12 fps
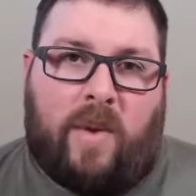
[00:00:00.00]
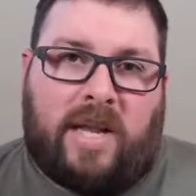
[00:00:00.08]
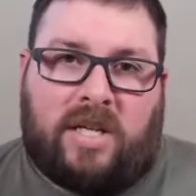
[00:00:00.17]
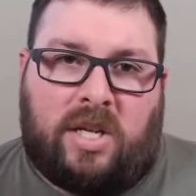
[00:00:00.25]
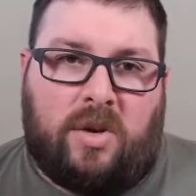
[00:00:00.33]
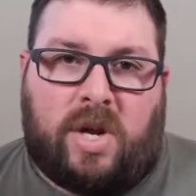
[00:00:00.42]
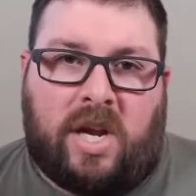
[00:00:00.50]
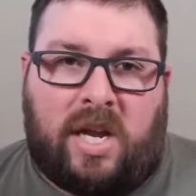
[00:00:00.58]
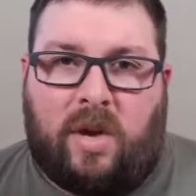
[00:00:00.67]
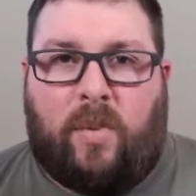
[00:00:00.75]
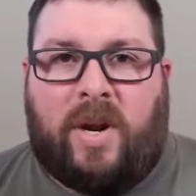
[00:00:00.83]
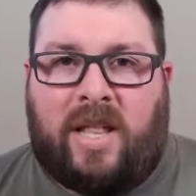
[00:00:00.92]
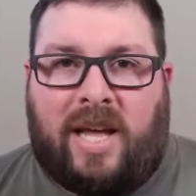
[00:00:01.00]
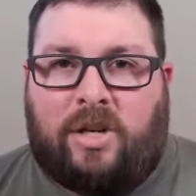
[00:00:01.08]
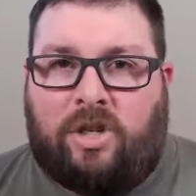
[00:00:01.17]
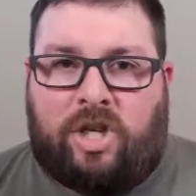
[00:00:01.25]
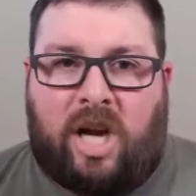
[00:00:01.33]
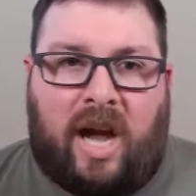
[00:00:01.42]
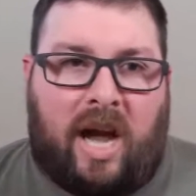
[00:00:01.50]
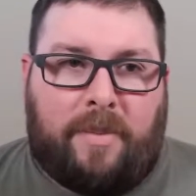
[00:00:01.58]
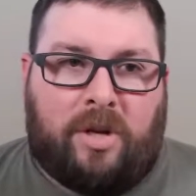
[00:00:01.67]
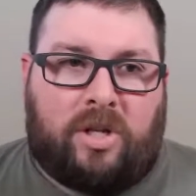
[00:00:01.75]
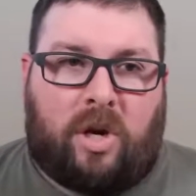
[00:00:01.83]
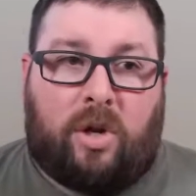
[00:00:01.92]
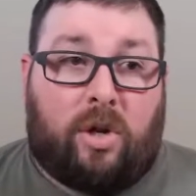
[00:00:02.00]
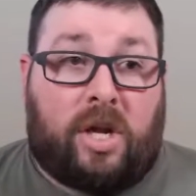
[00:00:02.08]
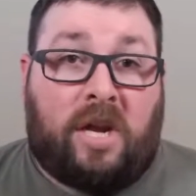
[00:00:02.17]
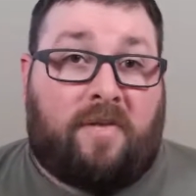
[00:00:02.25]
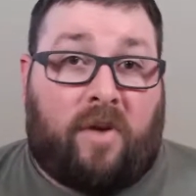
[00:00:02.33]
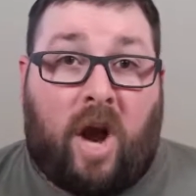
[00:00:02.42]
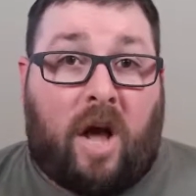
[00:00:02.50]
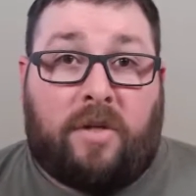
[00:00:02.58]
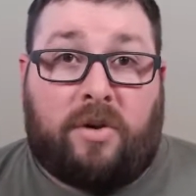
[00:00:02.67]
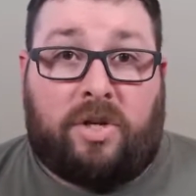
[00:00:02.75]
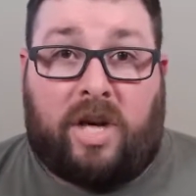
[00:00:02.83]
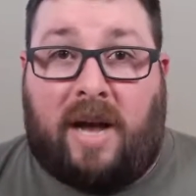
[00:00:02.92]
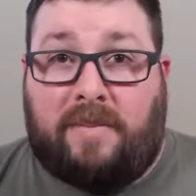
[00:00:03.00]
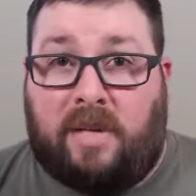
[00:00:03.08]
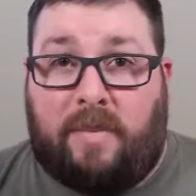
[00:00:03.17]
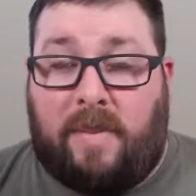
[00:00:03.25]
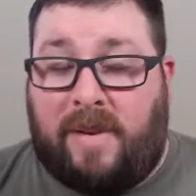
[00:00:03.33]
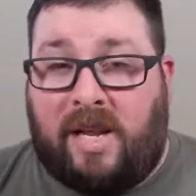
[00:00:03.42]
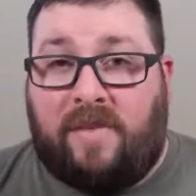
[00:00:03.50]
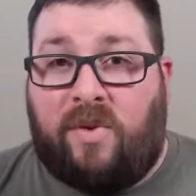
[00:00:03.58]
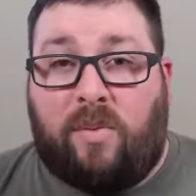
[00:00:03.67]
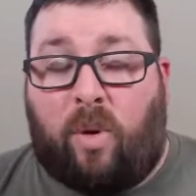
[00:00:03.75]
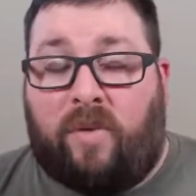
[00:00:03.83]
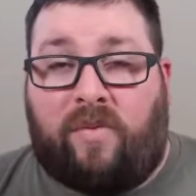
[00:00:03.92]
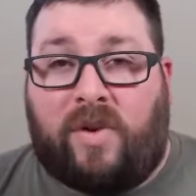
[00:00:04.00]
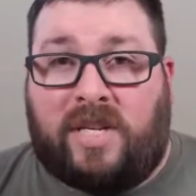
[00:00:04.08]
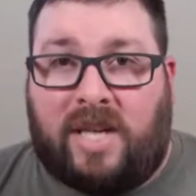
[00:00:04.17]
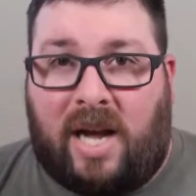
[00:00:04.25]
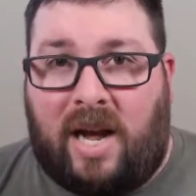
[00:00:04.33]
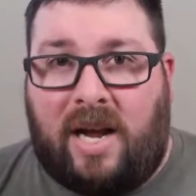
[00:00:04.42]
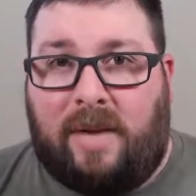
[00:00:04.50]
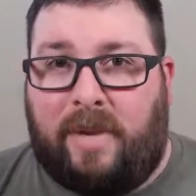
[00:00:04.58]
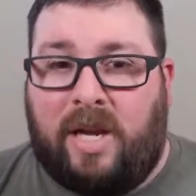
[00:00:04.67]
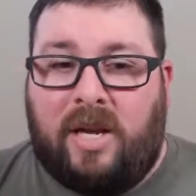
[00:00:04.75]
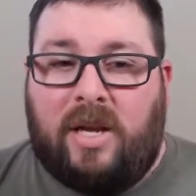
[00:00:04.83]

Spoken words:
ways that you can get rid of that job. You start looking for other jobs that maybe give you more free time.